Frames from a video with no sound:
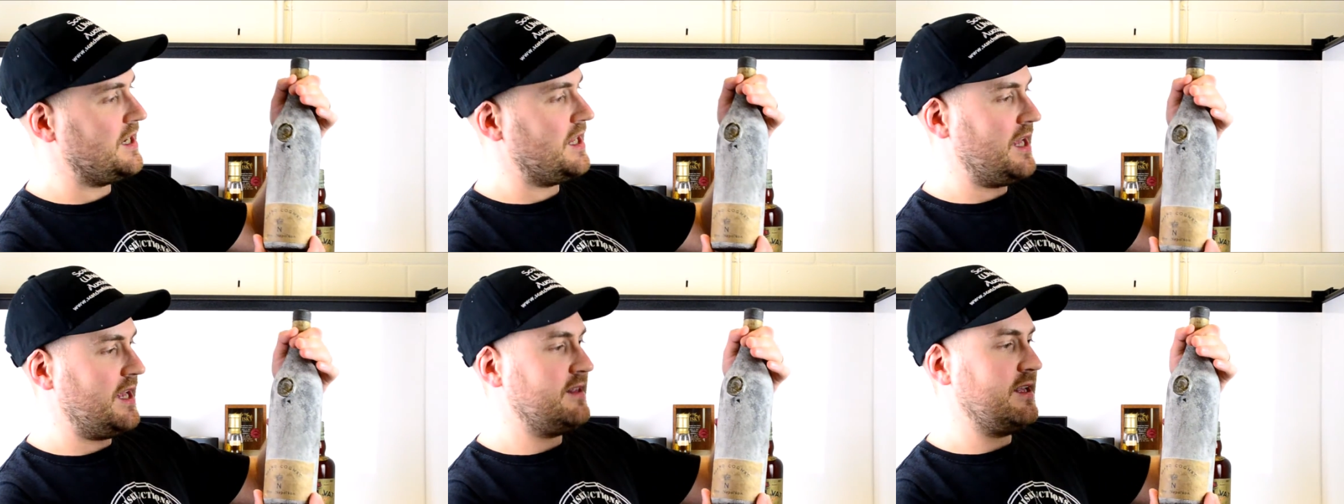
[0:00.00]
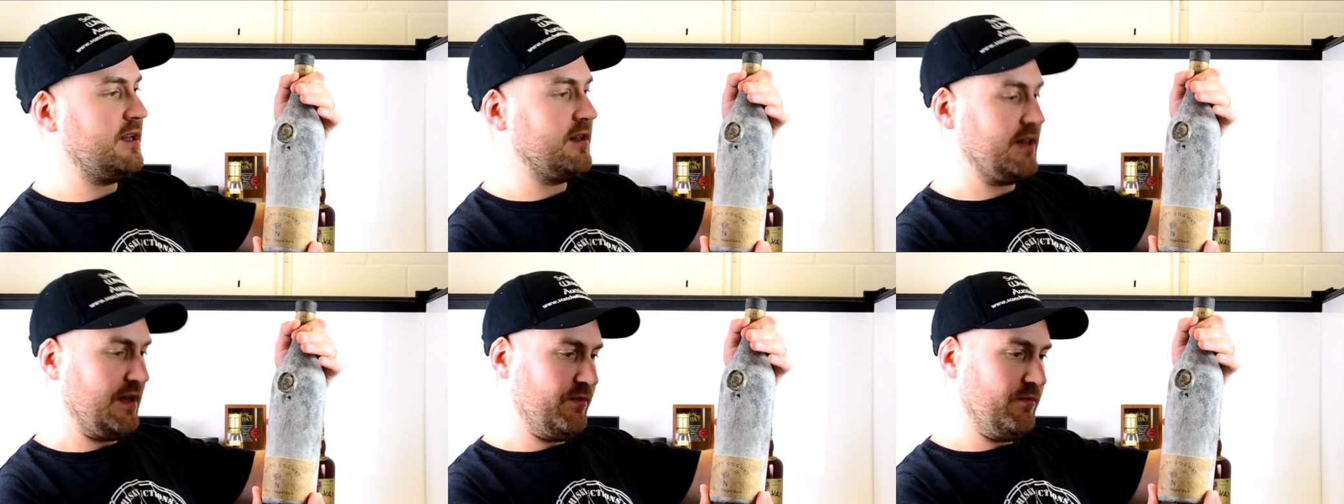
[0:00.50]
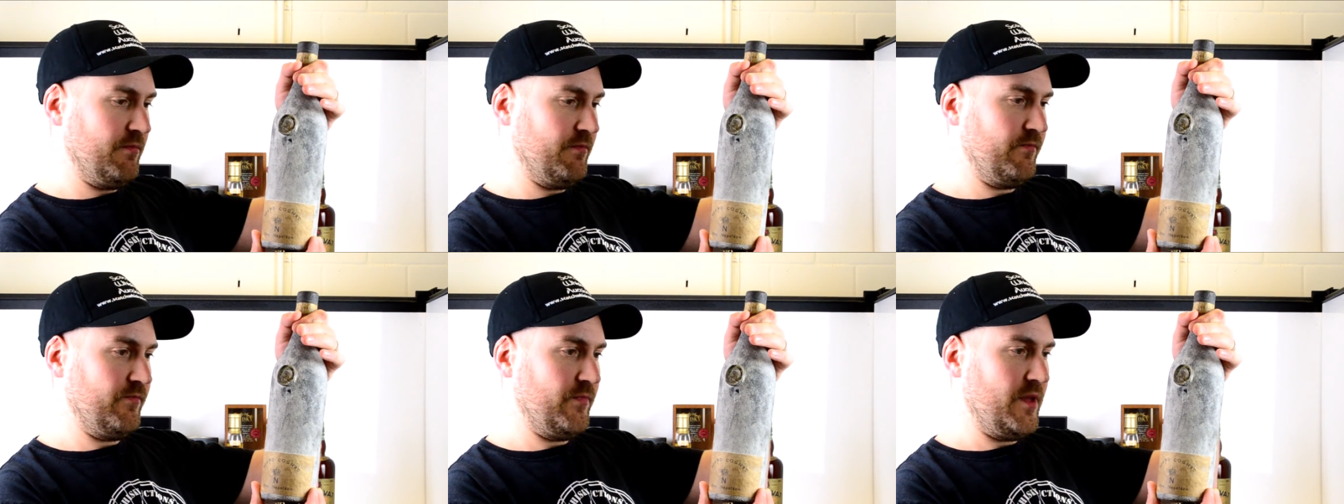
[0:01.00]
in 1811,
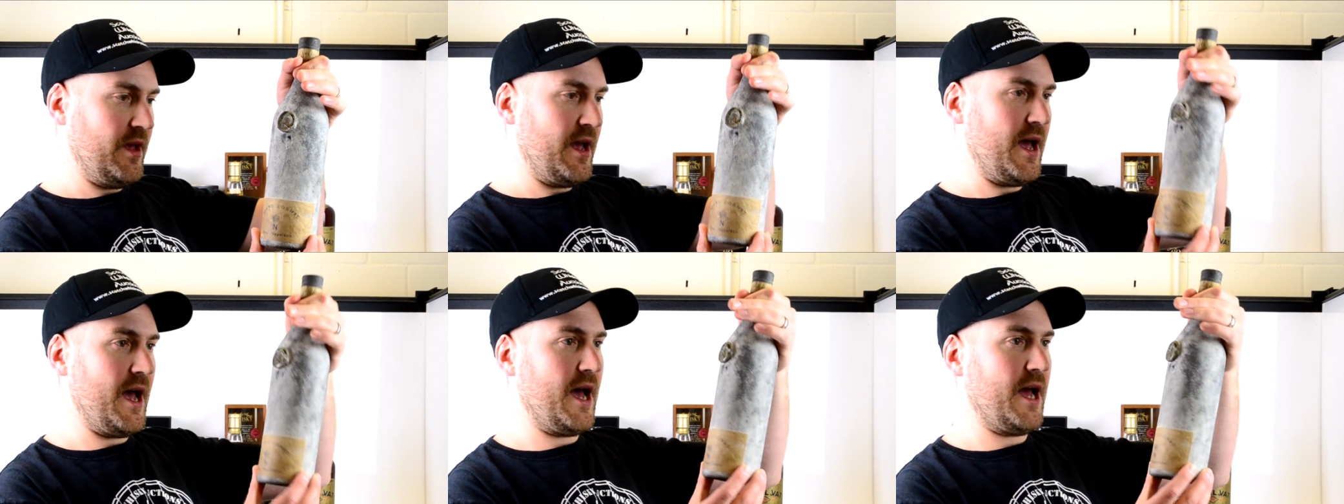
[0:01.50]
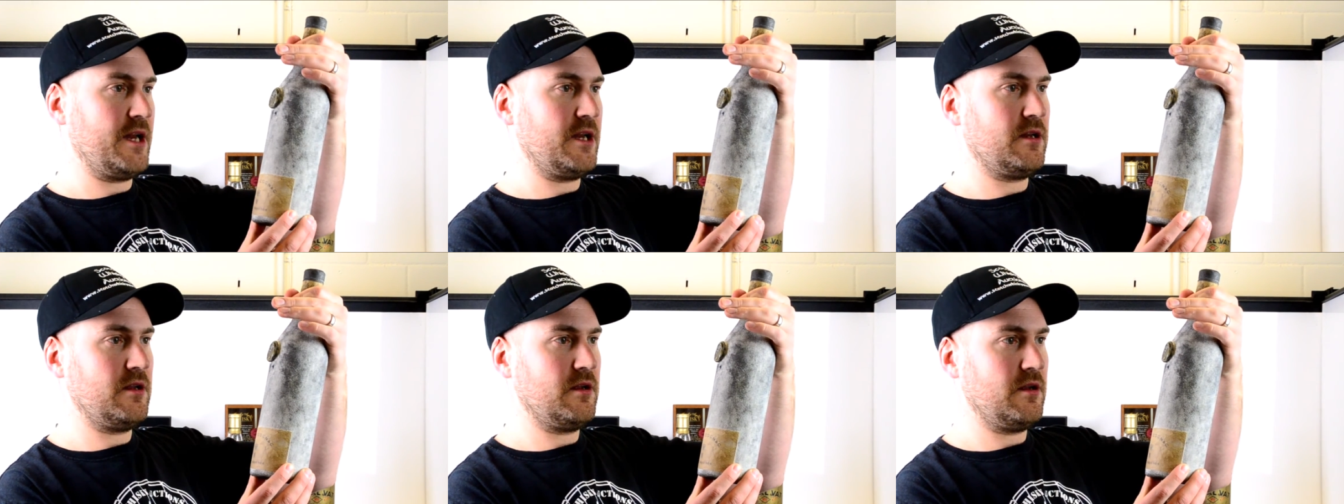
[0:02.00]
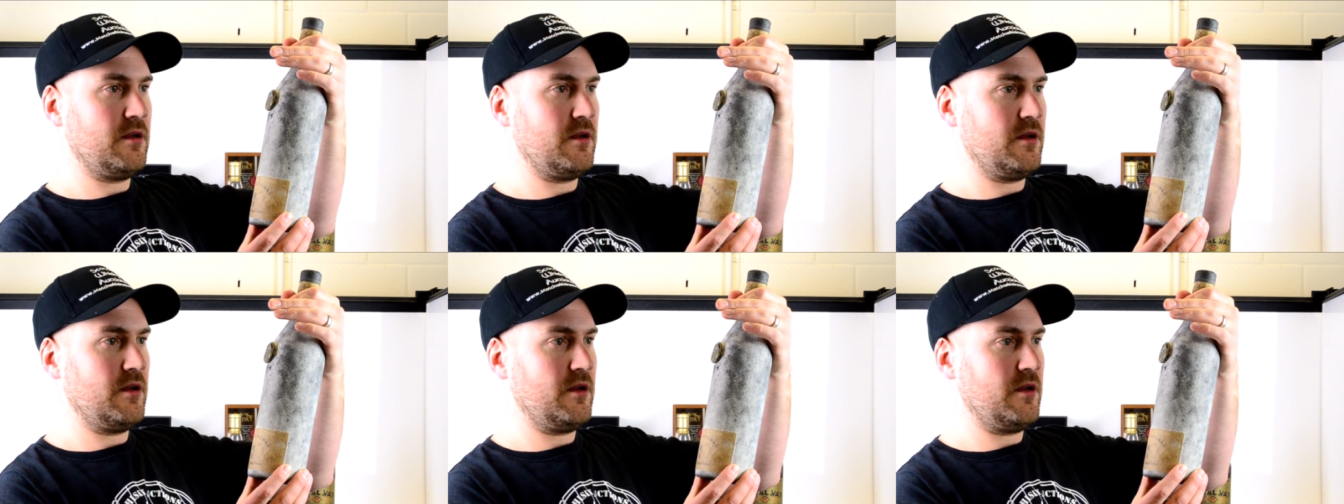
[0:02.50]
and
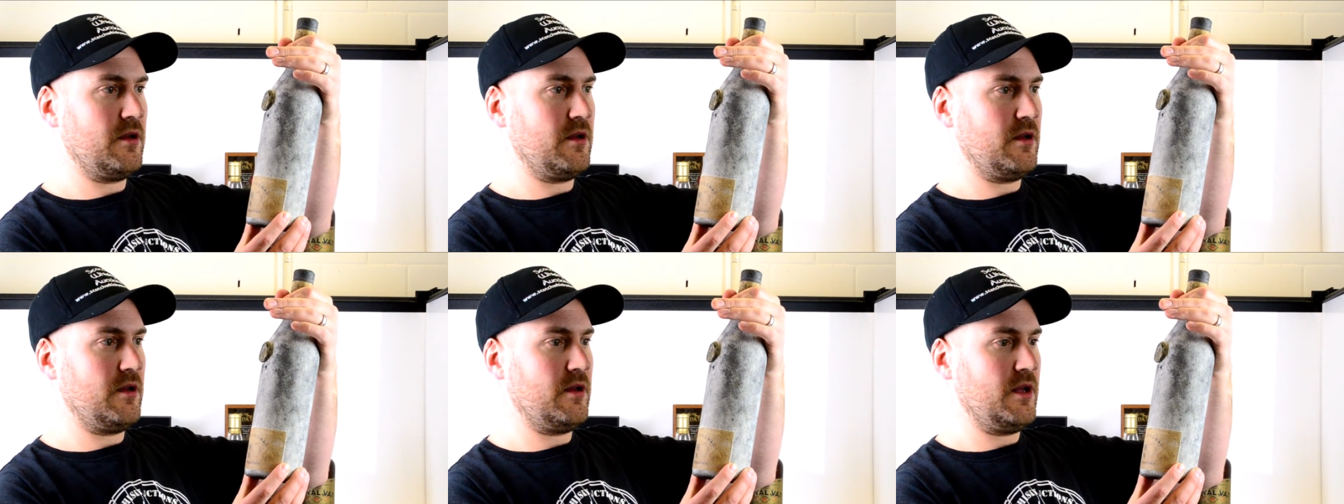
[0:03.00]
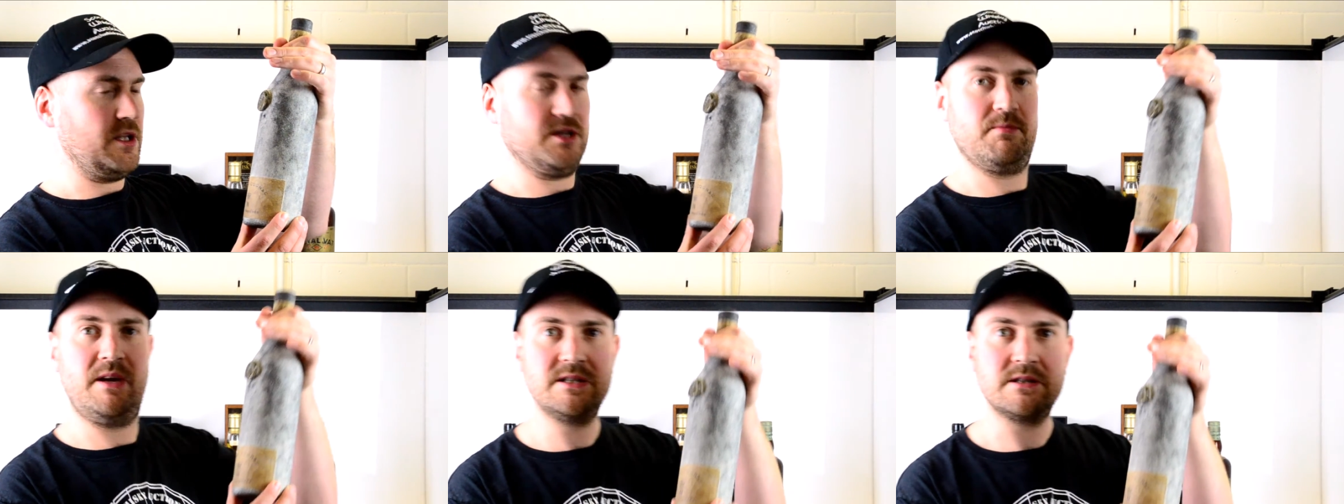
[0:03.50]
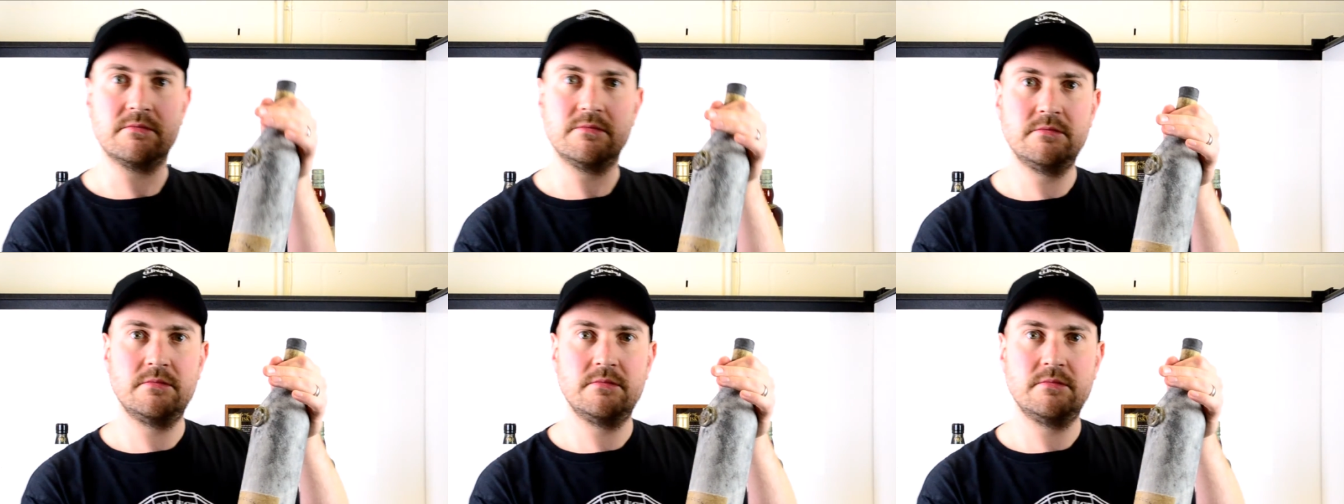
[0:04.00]
it's amazing.